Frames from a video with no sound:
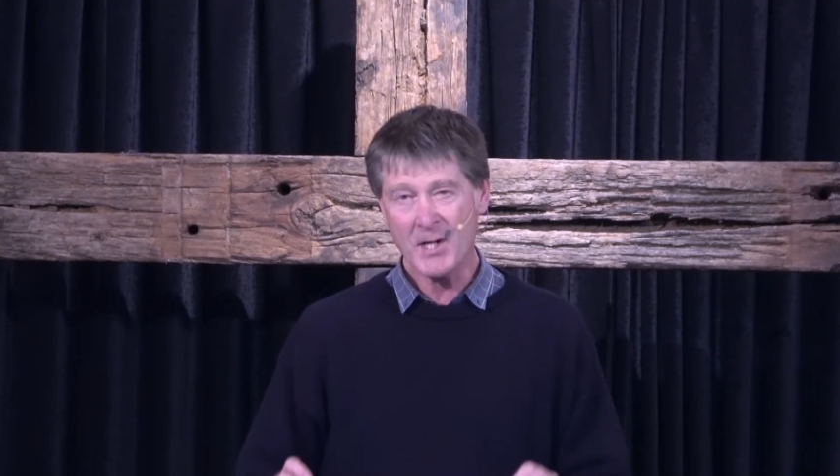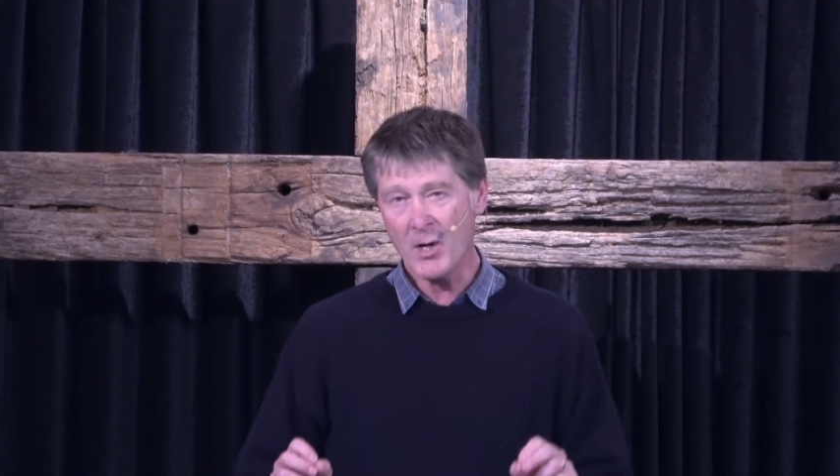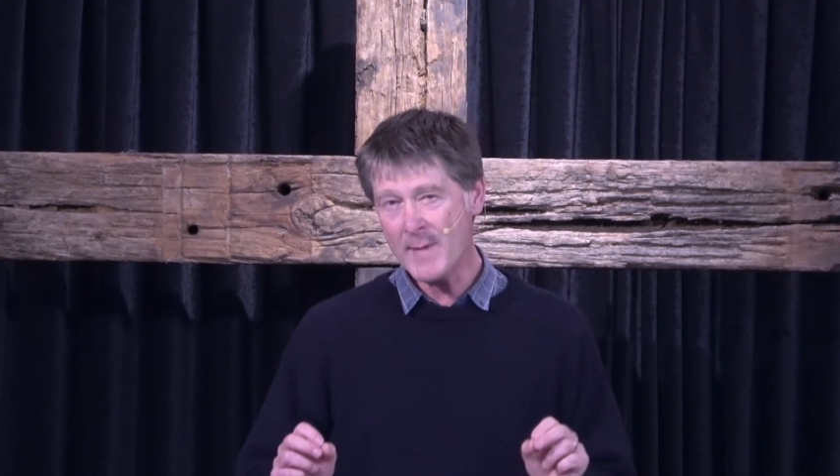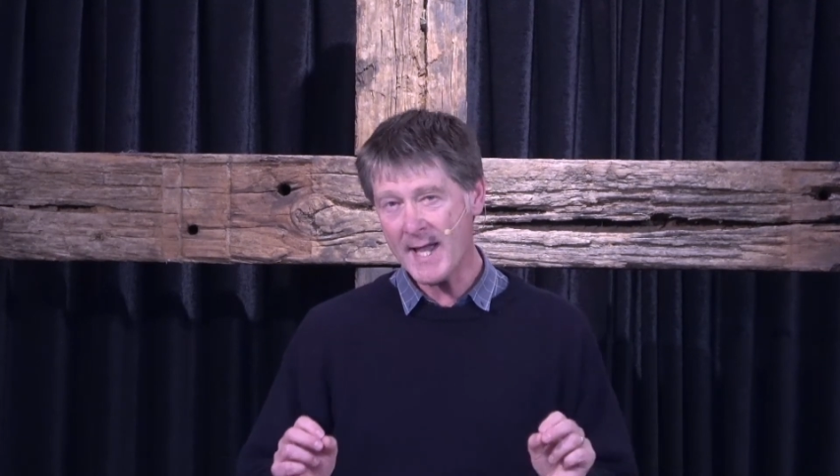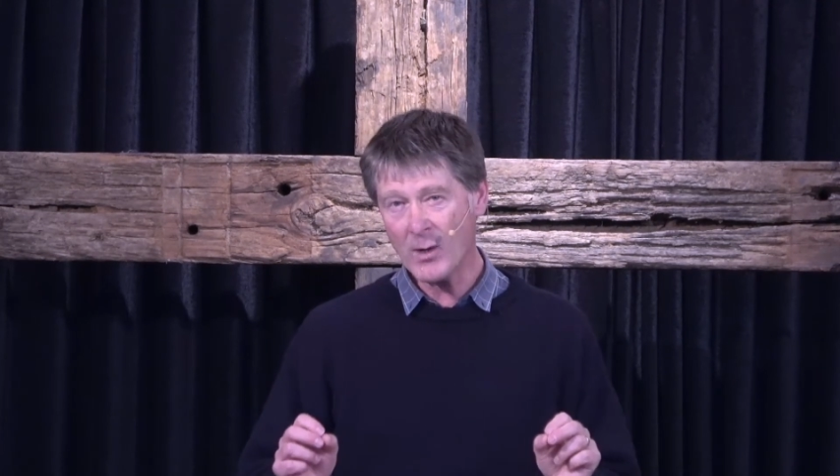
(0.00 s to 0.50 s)

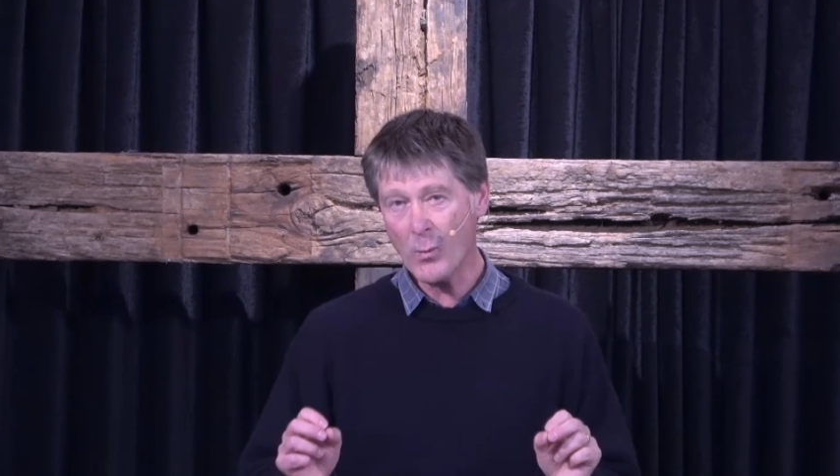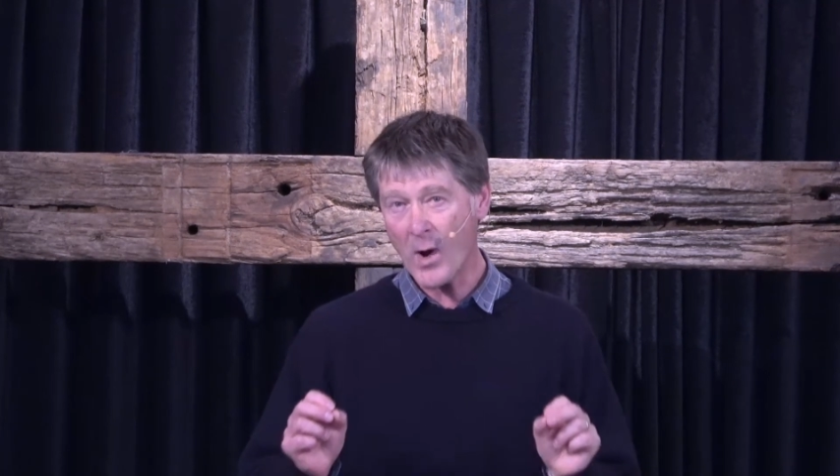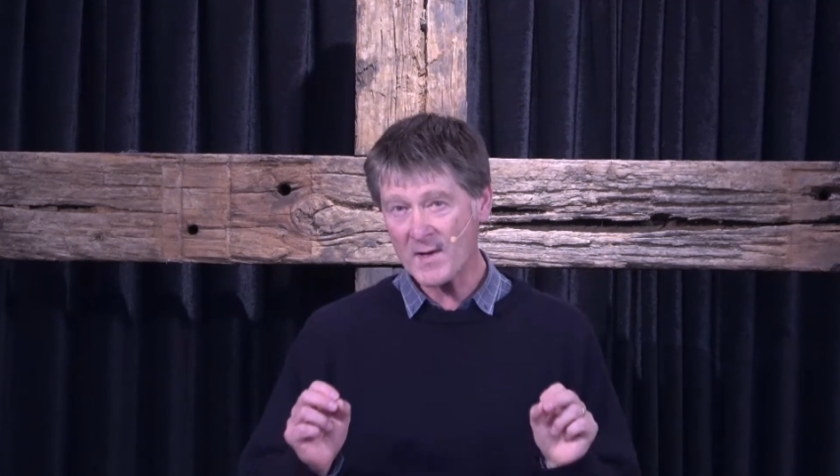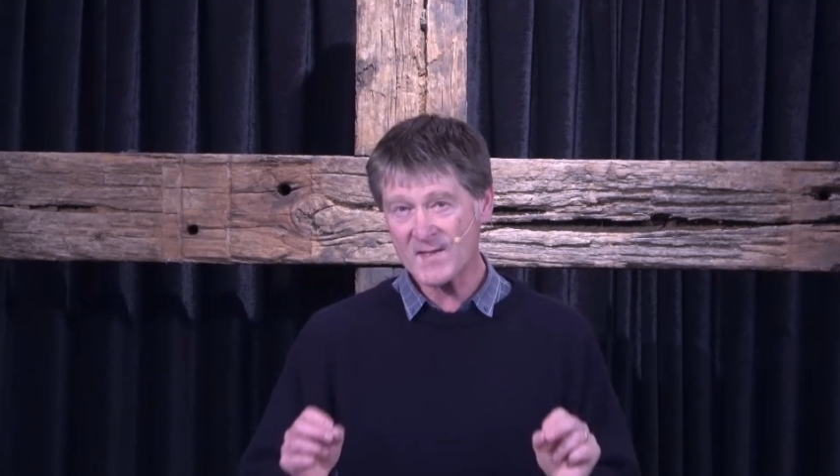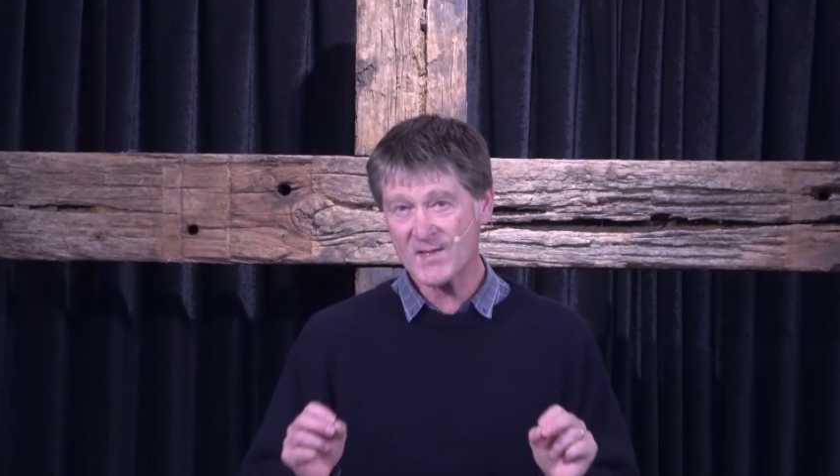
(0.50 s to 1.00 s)
no matter
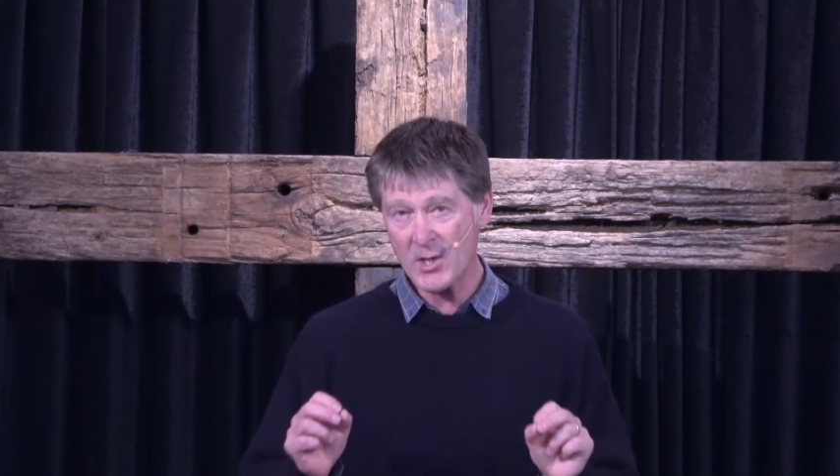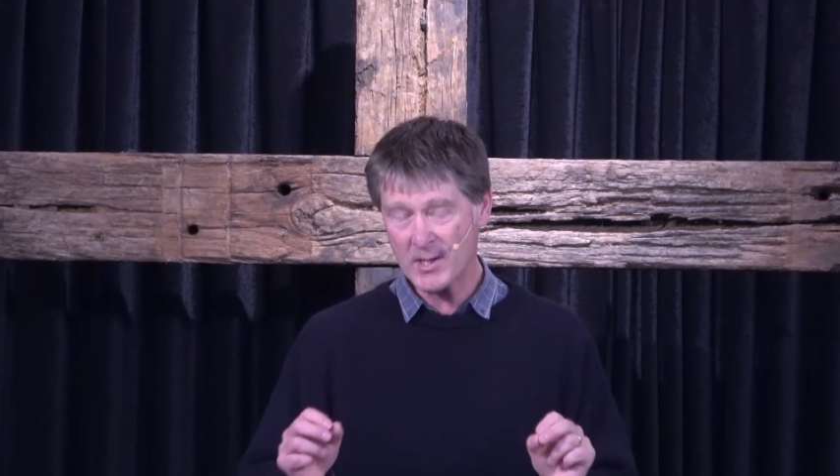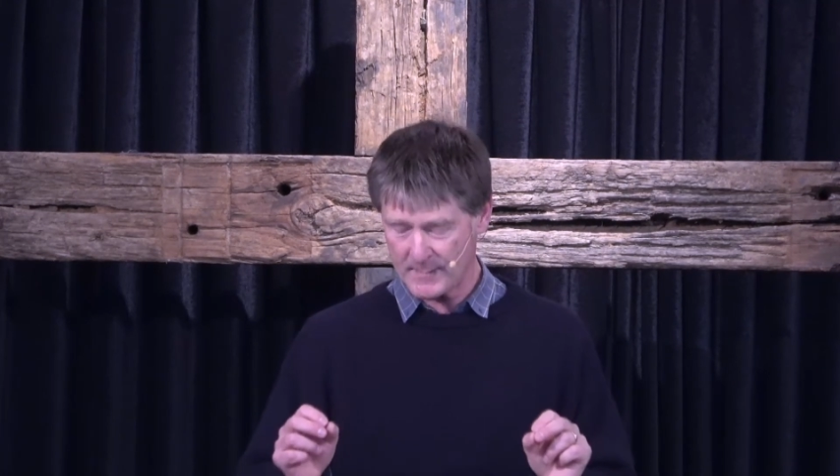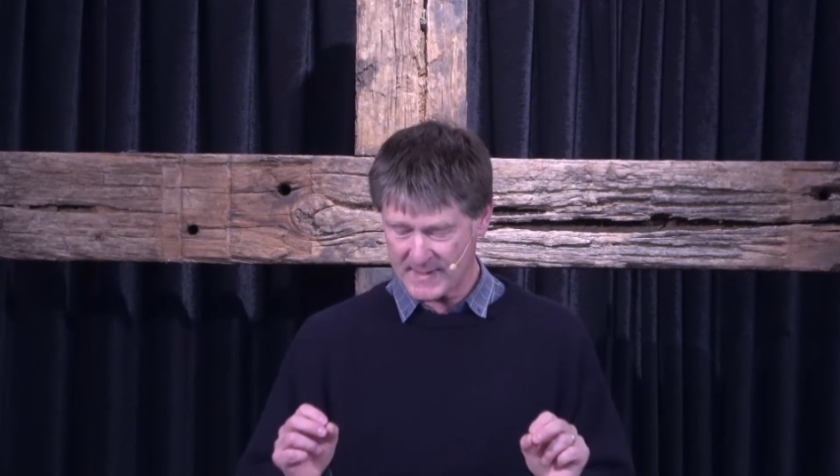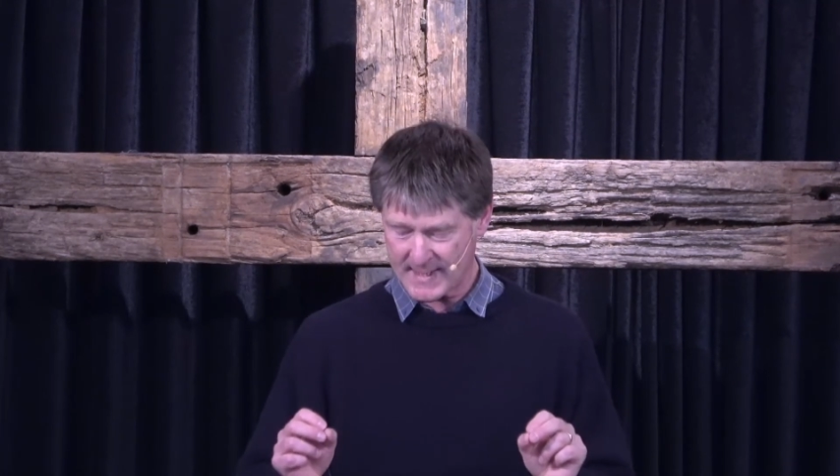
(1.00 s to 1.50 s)
what
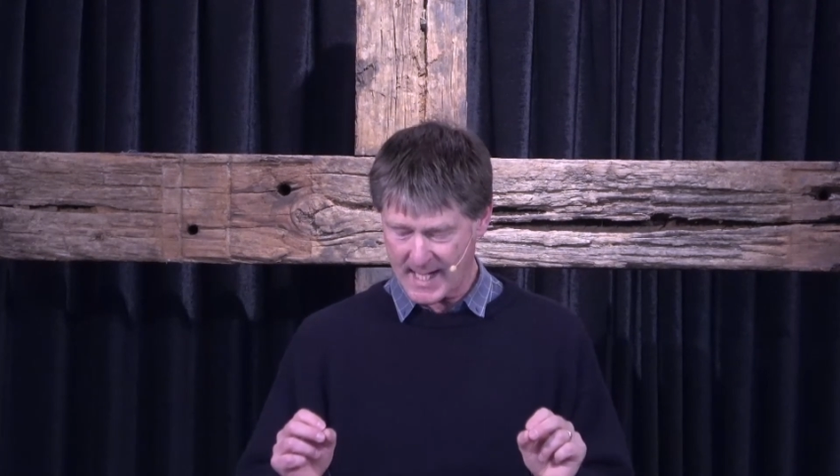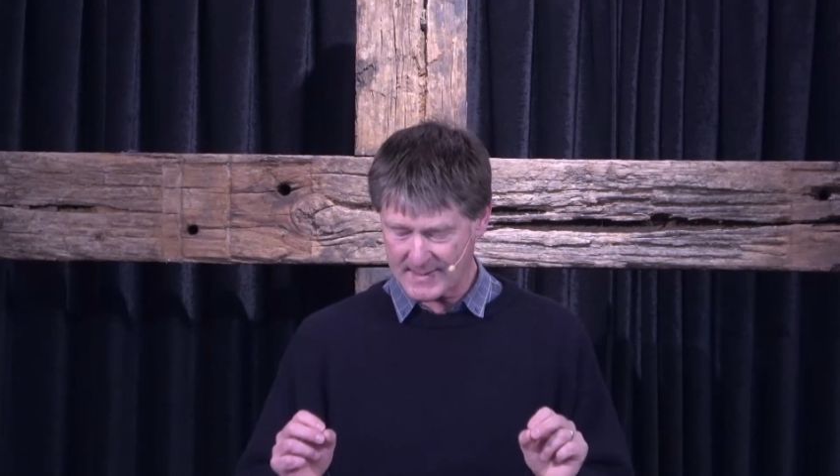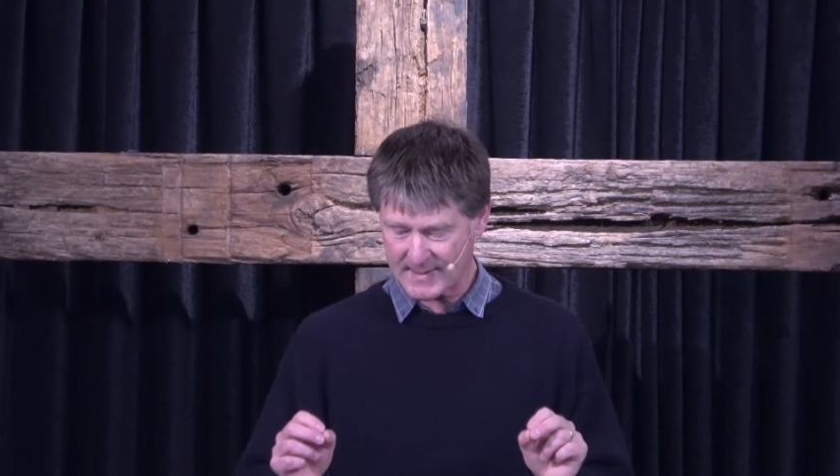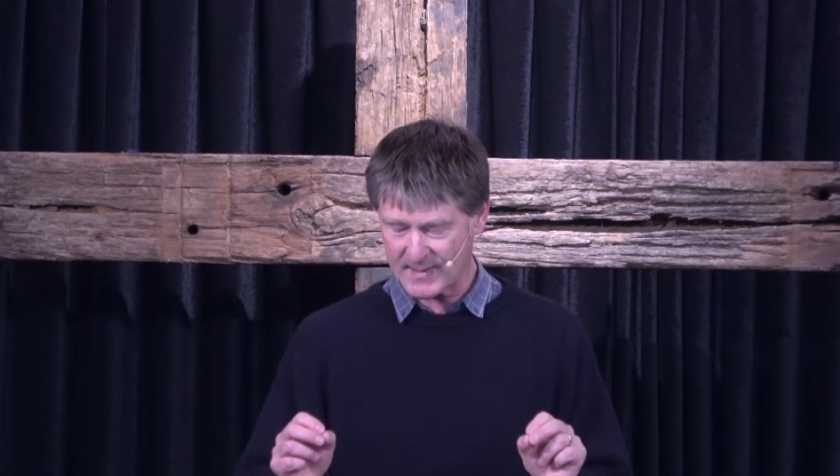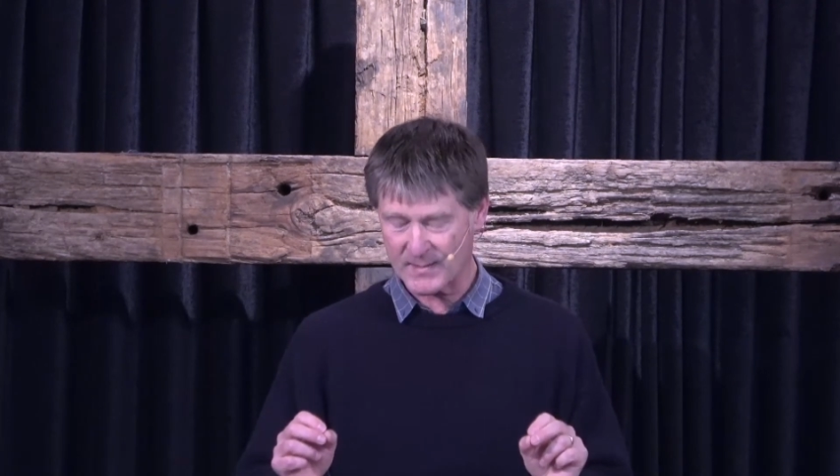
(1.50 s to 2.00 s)

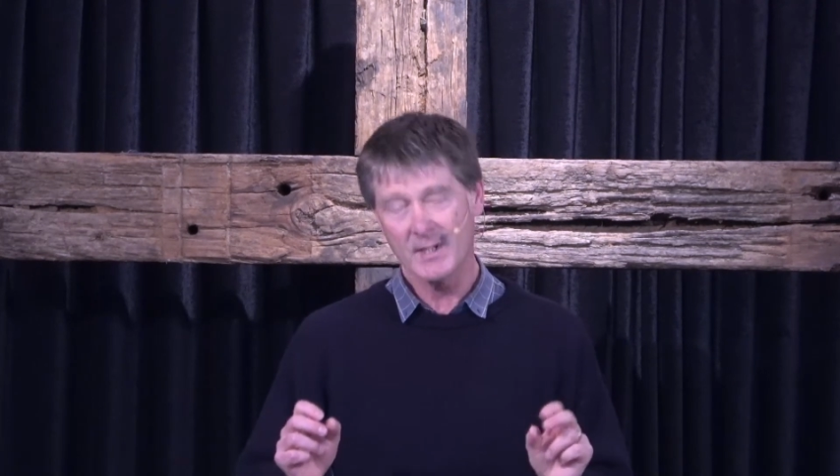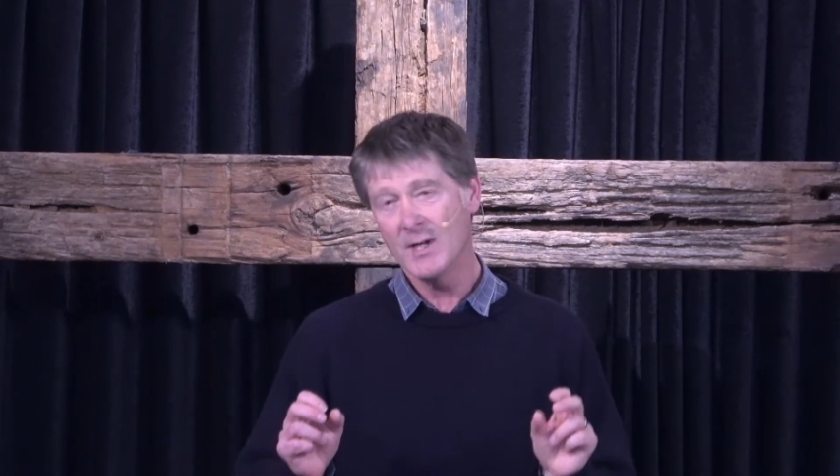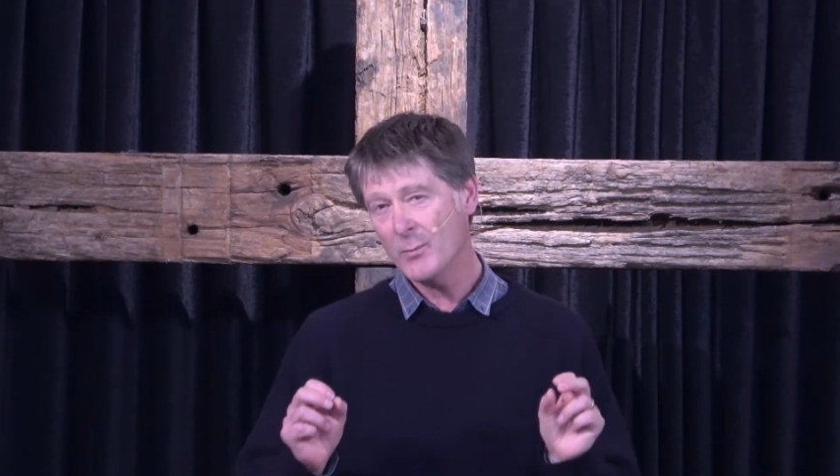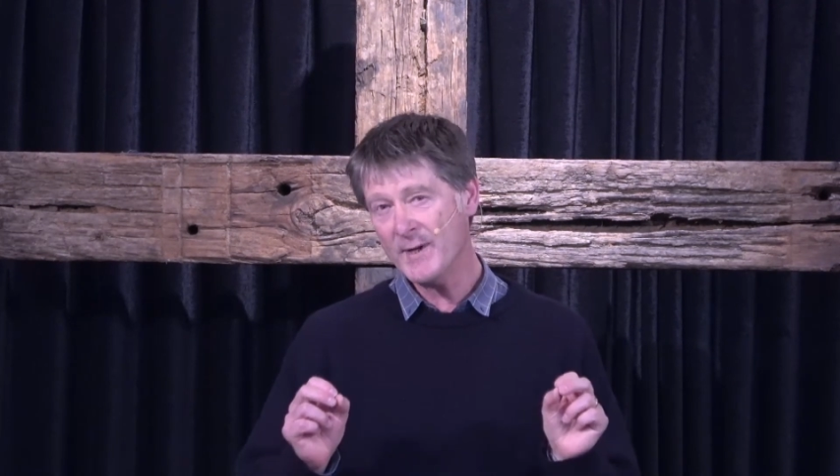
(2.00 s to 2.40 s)
circumstances